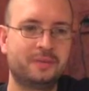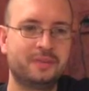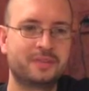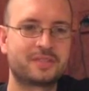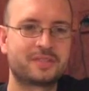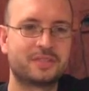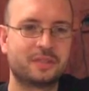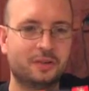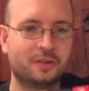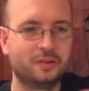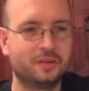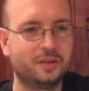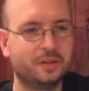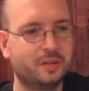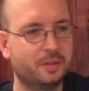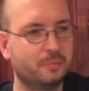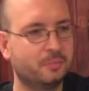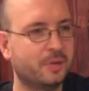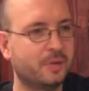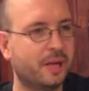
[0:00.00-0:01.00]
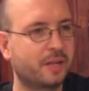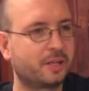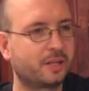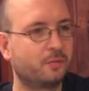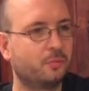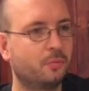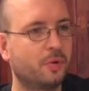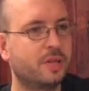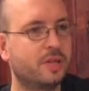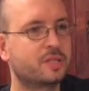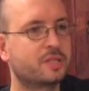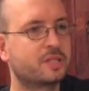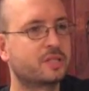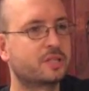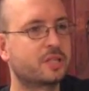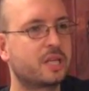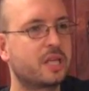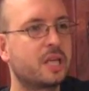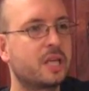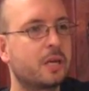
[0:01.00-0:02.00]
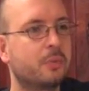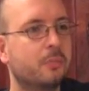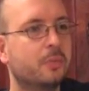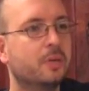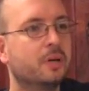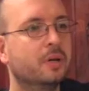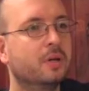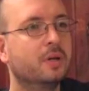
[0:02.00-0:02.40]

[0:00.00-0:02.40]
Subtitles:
so in the black and red scheme.